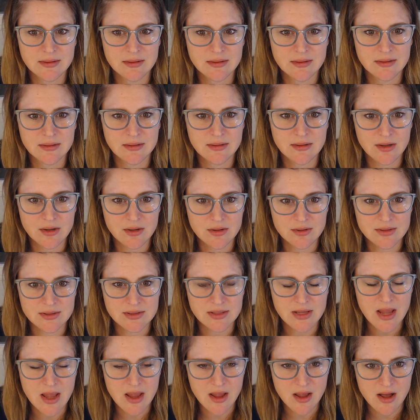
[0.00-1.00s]
there's
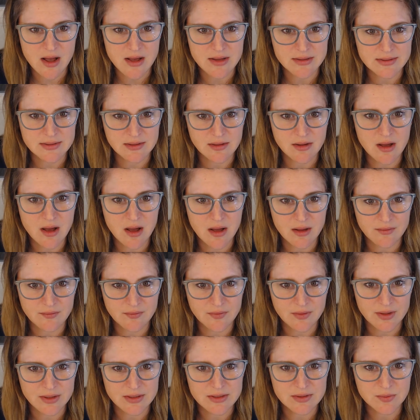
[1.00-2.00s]
chaos and
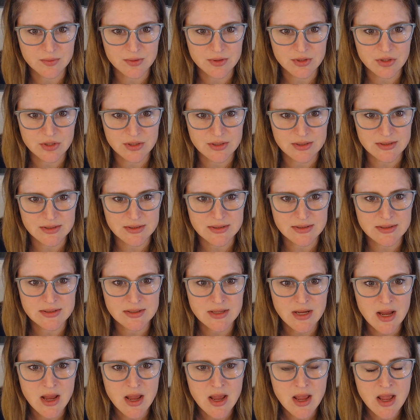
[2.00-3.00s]
conflict, which is
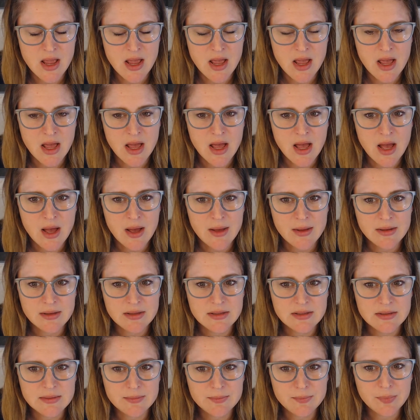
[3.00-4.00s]

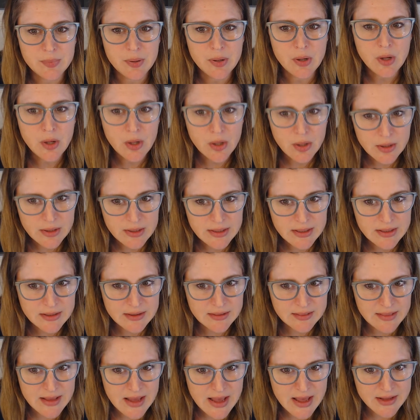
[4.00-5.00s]

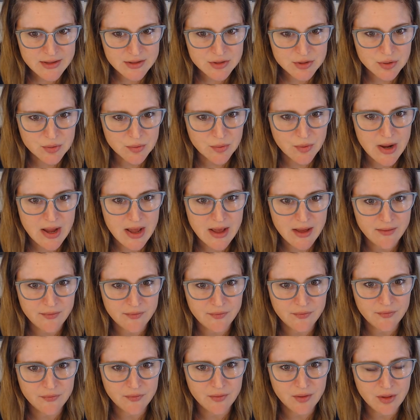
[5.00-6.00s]
pulling that
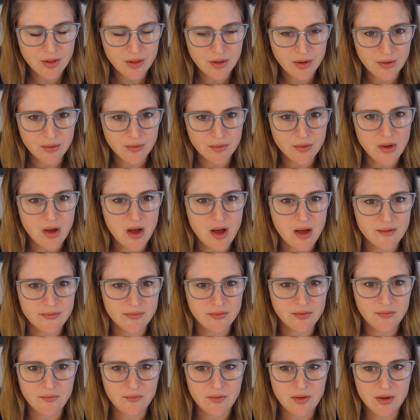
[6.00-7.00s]
giraffe cloak off
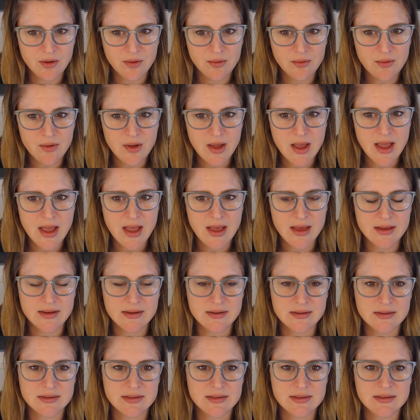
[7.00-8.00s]
of you
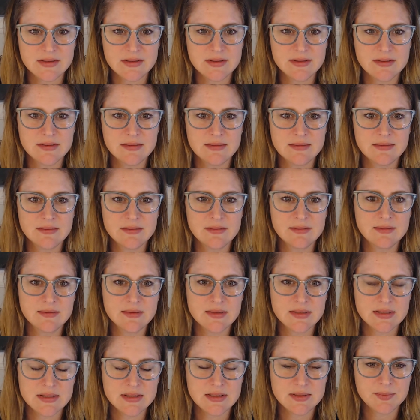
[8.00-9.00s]
and
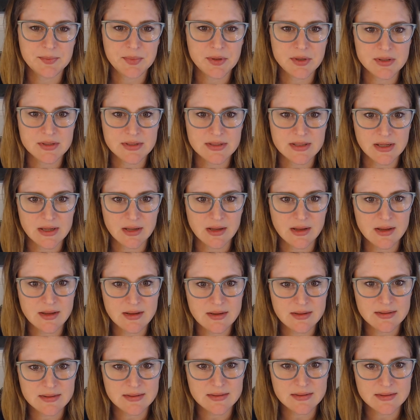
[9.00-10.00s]
dispersing
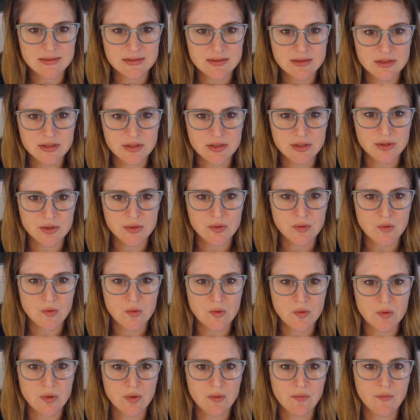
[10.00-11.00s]
it
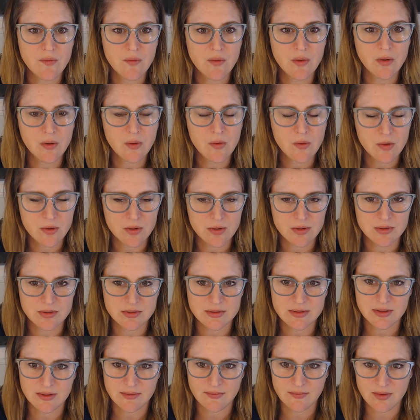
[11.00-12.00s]
to the four
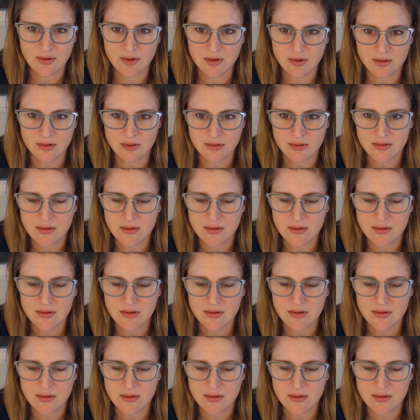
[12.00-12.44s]
corners of the earth.